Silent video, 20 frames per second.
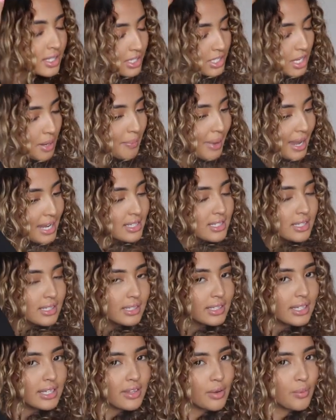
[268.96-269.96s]
So
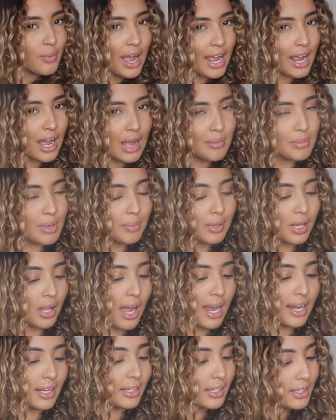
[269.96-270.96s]
basically the way I'm
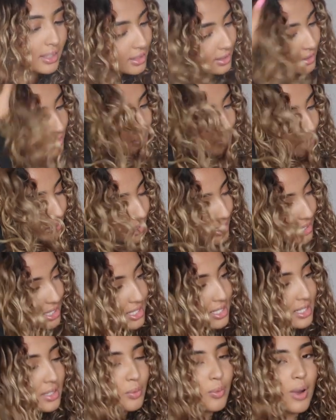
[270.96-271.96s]
applying it
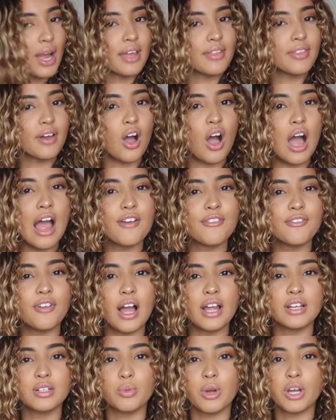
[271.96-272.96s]
is the way that I
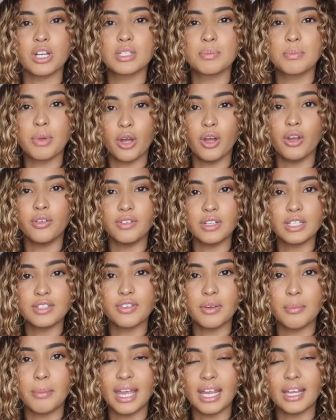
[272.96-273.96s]
find works perfect
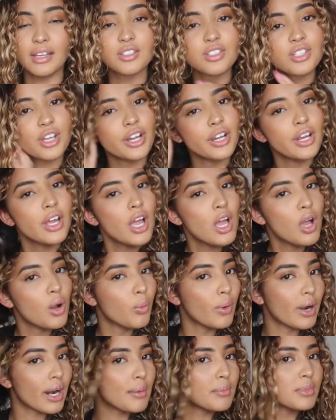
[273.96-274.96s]
for me. So
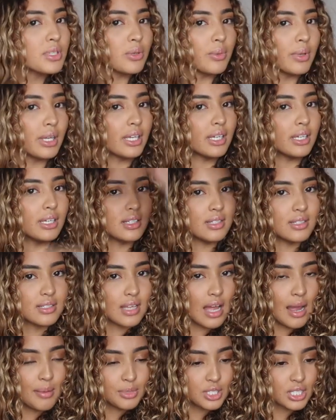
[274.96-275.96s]
what I'm doing
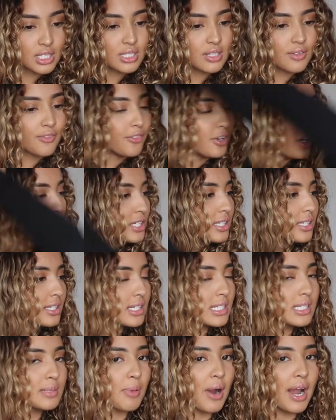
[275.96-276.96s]
is I'm just
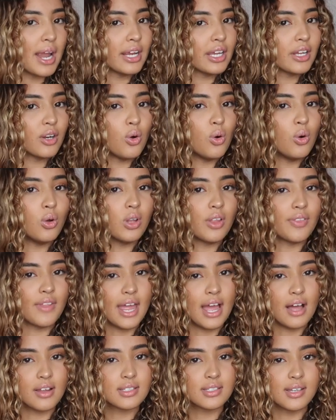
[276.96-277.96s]
firstly spraying it all on the
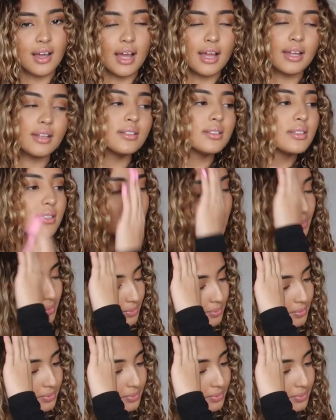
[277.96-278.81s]
outsides,